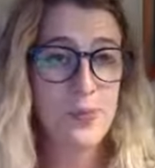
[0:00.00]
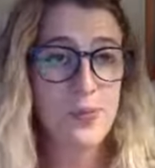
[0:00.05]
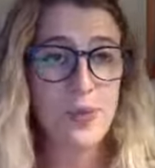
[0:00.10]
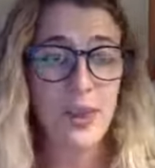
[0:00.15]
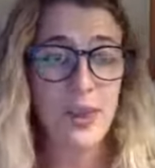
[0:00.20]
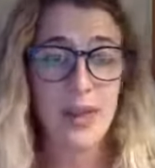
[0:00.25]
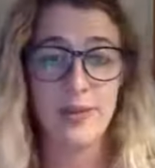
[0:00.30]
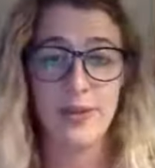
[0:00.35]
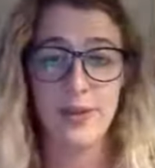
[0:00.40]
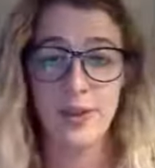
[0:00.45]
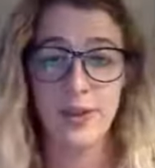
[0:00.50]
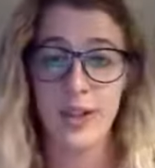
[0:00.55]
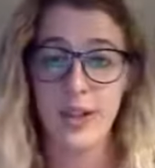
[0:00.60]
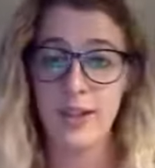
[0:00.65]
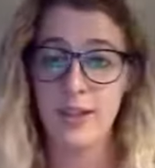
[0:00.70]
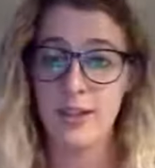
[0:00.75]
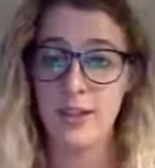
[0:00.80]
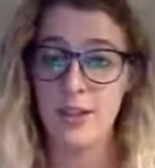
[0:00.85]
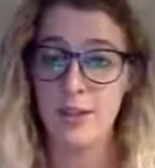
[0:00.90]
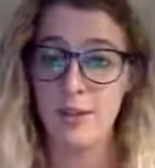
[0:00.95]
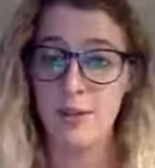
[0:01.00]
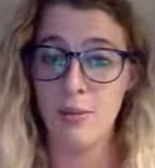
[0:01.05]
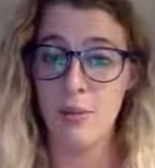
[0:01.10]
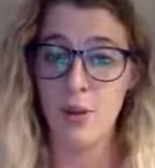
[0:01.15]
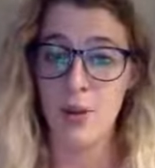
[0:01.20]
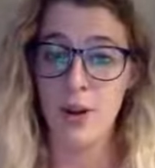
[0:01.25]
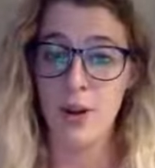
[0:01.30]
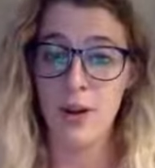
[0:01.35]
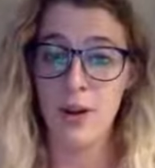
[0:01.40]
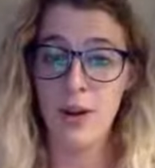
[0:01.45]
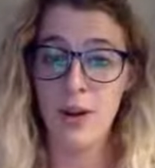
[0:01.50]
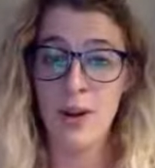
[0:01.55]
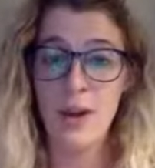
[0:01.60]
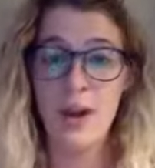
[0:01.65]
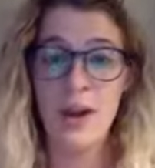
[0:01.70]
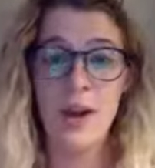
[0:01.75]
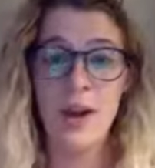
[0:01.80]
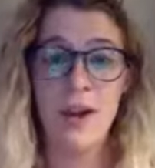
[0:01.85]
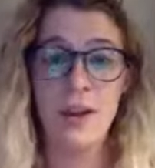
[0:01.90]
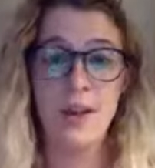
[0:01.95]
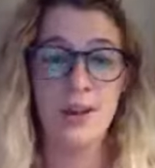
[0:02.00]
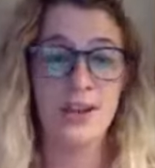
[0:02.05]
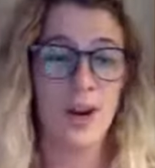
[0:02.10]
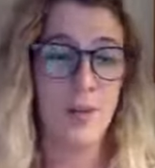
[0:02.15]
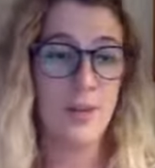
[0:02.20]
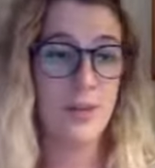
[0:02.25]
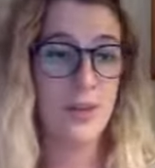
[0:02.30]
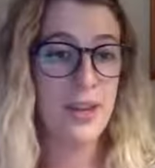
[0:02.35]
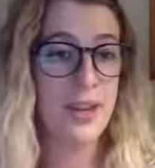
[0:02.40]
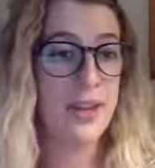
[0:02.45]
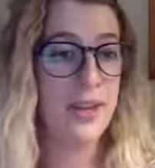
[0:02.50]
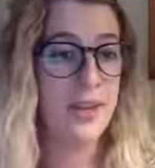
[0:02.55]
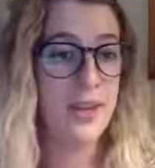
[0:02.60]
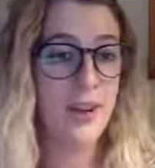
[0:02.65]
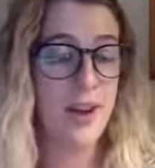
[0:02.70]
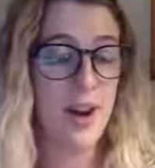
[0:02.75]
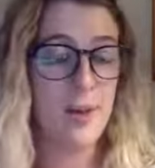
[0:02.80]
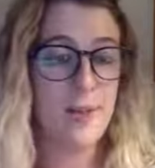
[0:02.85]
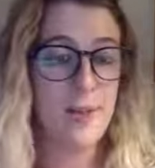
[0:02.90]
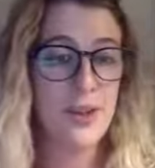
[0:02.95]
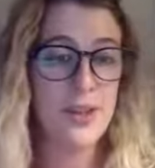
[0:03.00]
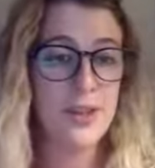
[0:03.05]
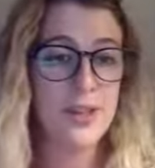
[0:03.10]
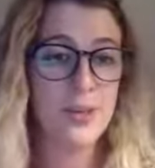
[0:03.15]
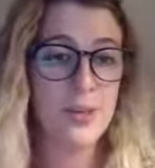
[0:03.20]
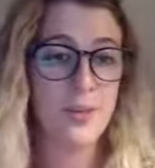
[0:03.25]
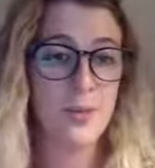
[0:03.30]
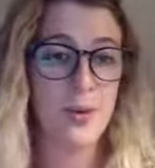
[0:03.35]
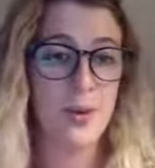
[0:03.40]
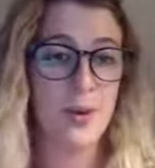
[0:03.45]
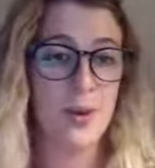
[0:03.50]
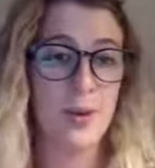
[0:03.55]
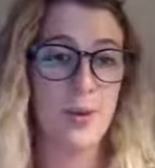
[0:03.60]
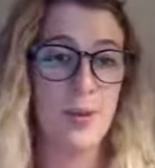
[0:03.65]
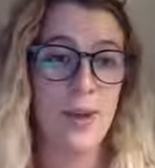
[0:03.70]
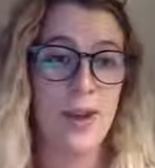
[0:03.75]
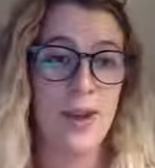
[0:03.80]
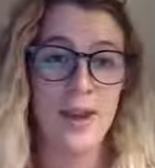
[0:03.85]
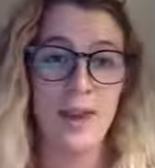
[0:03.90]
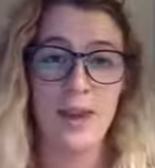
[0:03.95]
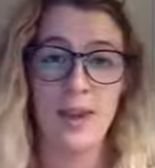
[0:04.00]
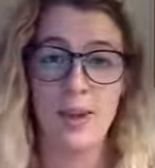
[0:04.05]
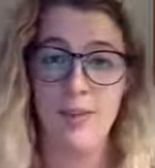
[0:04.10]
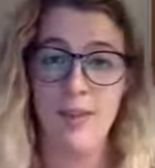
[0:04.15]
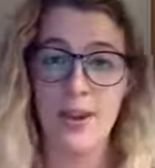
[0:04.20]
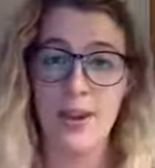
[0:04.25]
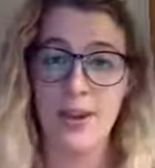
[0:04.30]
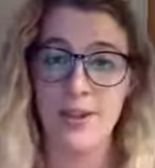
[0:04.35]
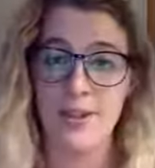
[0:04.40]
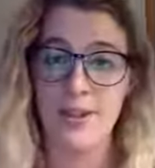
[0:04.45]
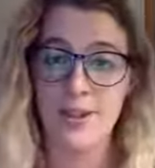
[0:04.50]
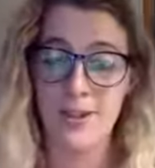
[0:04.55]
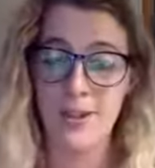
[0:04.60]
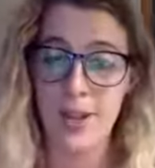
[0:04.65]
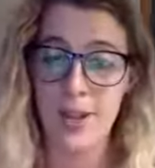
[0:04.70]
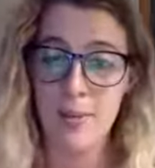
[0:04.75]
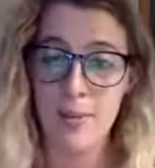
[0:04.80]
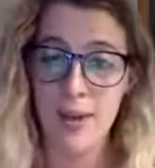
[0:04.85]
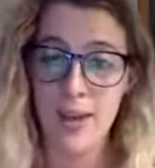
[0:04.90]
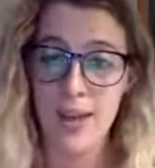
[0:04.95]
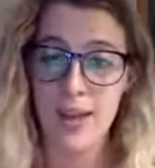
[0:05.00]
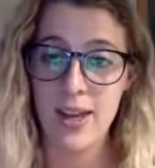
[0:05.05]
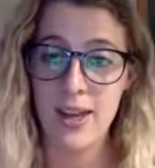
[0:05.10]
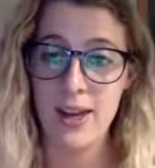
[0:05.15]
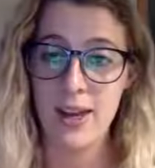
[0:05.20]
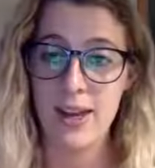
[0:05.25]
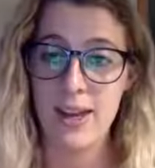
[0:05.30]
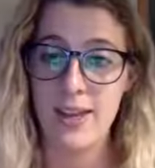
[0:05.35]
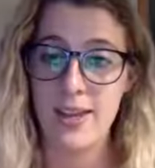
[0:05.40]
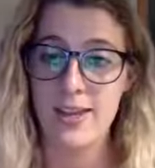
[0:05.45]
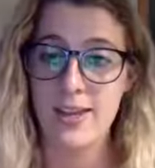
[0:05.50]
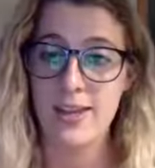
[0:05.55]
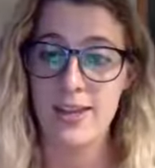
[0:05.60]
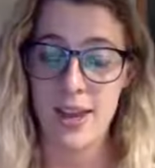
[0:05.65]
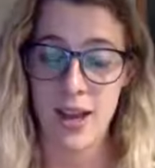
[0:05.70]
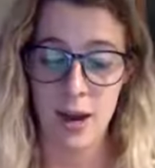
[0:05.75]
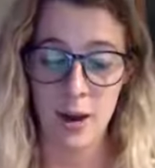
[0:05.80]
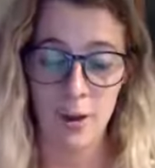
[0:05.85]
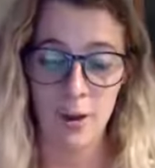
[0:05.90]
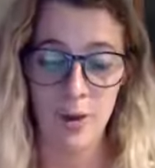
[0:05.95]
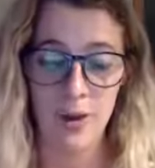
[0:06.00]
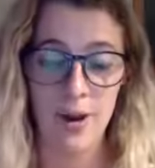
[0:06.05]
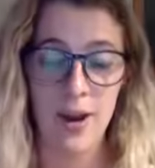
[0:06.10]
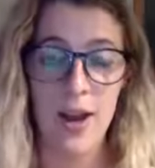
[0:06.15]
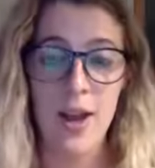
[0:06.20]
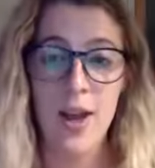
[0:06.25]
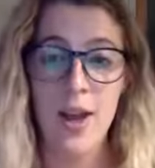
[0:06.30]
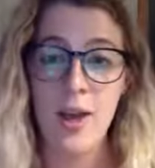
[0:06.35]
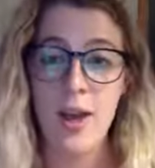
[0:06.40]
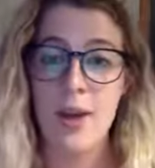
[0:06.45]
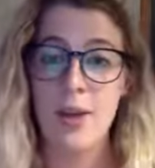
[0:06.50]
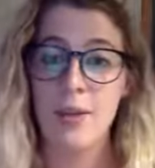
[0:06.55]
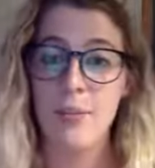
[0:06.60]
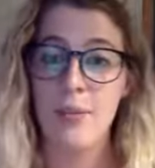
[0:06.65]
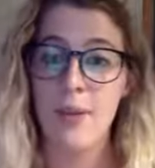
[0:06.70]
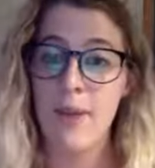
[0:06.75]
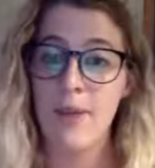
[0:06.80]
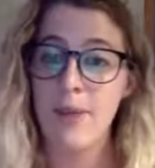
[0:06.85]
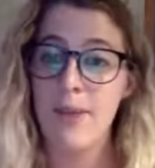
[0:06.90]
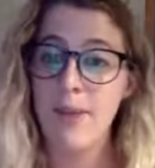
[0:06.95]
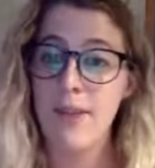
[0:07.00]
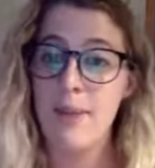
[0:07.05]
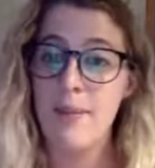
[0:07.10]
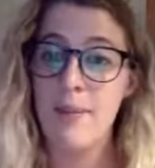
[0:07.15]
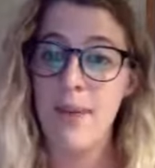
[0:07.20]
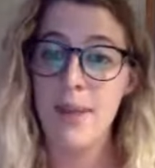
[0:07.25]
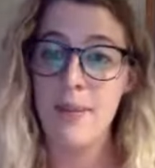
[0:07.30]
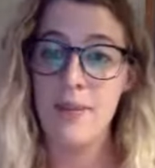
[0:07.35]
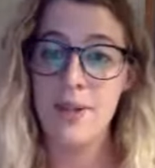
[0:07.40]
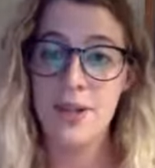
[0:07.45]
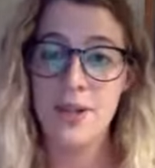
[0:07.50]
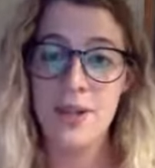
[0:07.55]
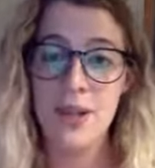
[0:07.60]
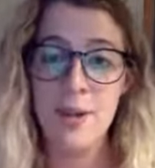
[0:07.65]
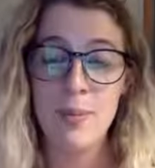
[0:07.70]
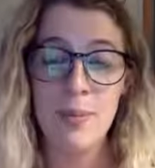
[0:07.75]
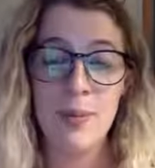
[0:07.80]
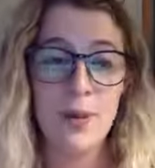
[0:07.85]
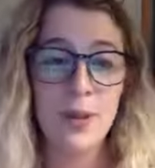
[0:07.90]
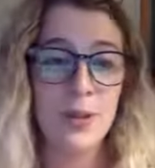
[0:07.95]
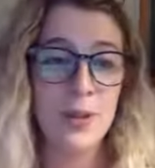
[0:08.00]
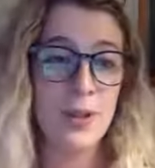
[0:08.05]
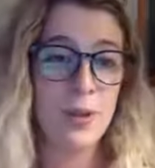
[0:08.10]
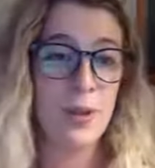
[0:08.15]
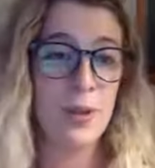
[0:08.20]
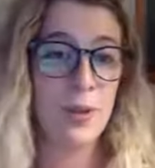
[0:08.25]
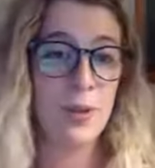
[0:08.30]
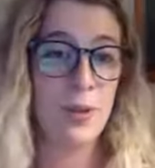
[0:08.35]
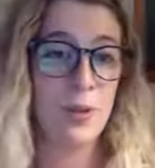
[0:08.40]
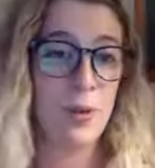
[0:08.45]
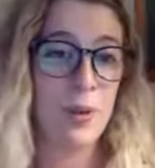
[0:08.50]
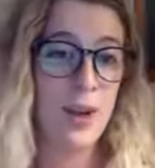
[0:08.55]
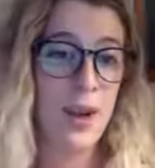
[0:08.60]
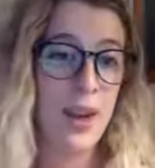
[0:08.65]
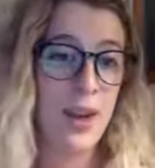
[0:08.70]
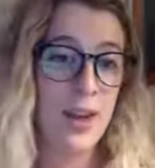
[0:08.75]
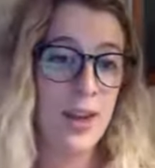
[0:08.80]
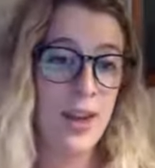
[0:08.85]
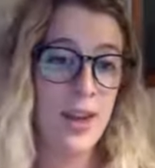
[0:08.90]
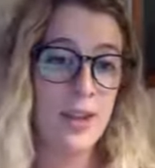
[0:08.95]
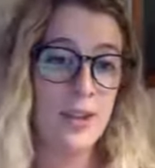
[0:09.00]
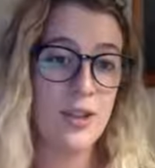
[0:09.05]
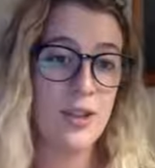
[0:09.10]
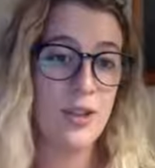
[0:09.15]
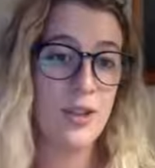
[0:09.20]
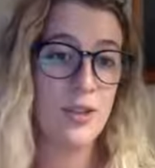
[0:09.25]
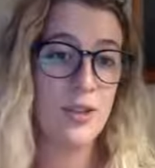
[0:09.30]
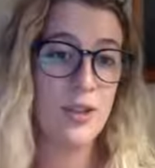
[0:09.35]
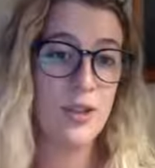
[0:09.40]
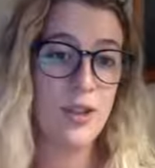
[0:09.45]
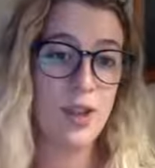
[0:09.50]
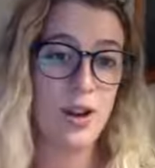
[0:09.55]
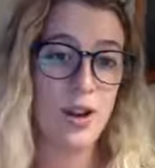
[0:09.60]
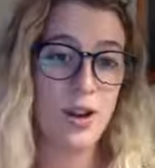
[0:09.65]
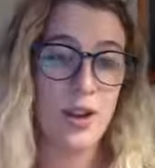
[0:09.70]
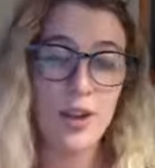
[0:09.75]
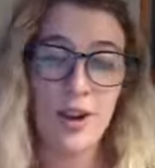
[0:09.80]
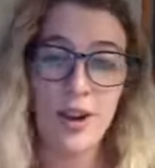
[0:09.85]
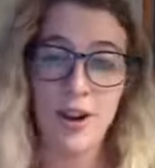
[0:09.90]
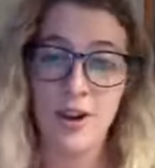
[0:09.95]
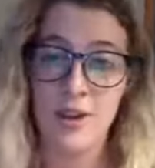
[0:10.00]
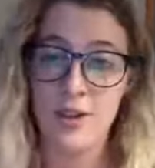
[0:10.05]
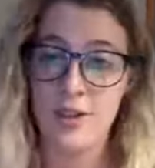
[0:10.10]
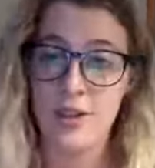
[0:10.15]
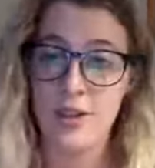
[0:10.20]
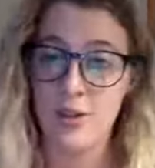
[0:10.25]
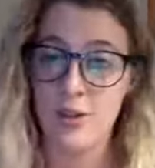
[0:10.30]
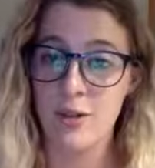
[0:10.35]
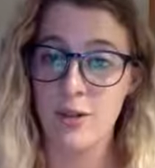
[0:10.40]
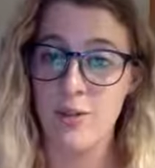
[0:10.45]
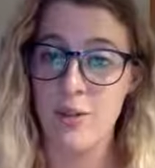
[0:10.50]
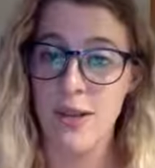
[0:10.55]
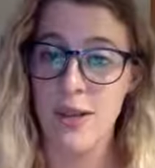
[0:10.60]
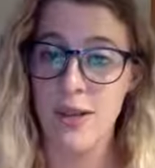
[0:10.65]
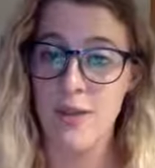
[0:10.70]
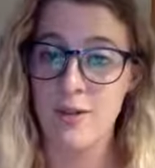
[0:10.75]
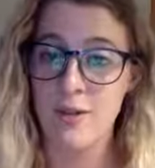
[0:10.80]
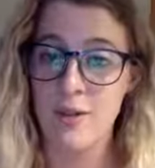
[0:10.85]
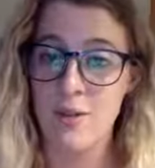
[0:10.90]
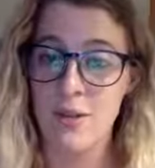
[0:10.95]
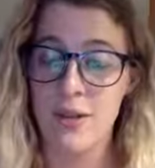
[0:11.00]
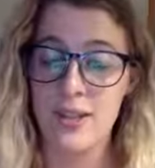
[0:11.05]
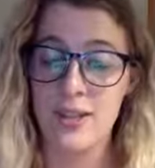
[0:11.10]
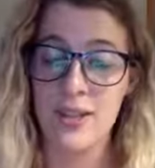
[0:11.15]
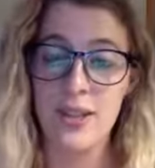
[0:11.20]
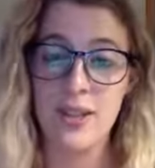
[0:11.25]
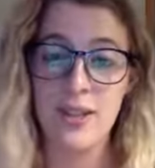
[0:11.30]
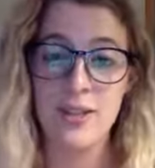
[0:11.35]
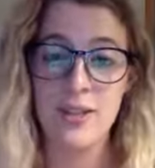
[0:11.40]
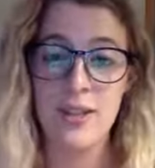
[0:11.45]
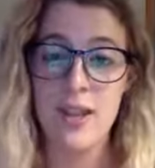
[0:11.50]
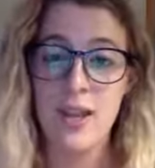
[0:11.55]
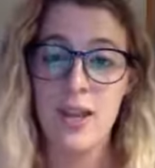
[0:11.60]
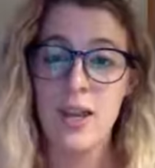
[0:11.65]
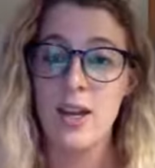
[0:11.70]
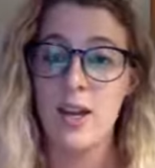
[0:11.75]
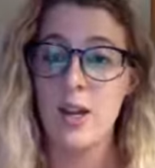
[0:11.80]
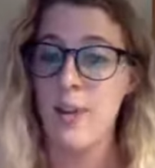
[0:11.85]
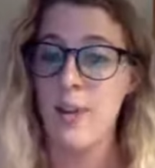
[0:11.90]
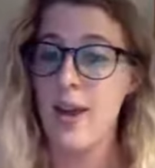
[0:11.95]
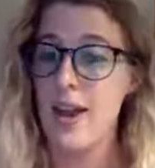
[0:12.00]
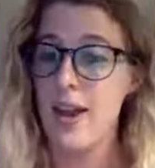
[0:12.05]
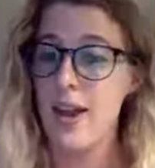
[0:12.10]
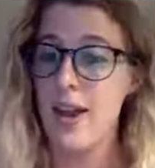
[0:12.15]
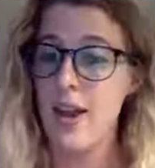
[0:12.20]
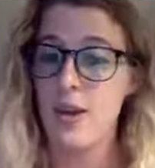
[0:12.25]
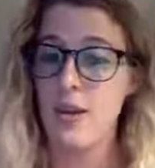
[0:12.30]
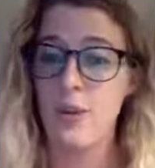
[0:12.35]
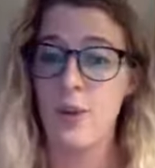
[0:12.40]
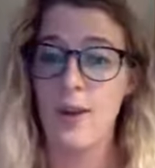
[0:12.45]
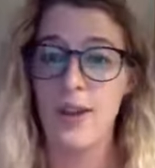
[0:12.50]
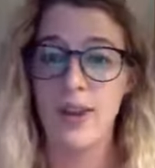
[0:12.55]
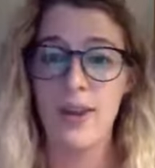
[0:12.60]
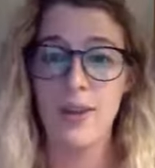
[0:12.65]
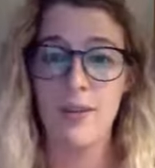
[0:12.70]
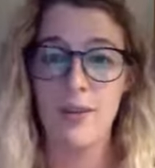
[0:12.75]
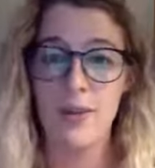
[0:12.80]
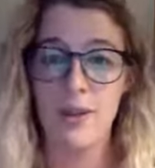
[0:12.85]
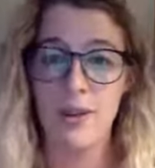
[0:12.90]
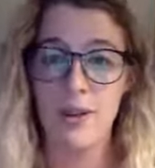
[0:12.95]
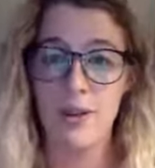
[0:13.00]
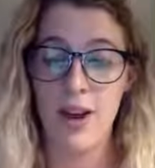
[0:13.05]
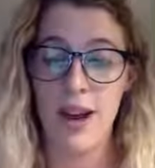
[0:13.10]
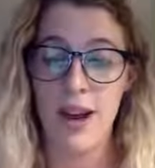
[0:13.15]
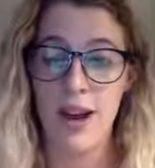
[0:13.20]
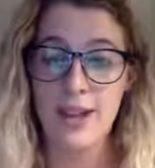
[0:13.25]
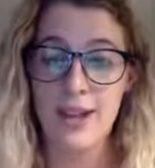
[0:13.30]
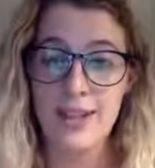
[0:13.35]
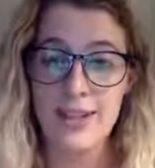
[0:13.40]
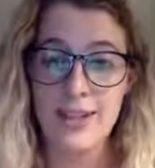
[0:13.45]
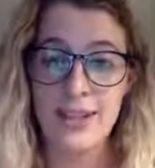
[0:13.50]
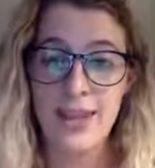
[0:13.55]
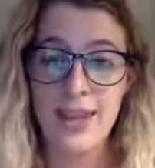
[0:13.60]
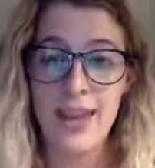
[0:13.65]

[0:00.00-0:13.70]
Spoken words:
If you'd like to learn more, we'll drop a link in the comments for the Pancake Makers Club. It is our monthly membership to get you started on social media for business, depending on what level you're at.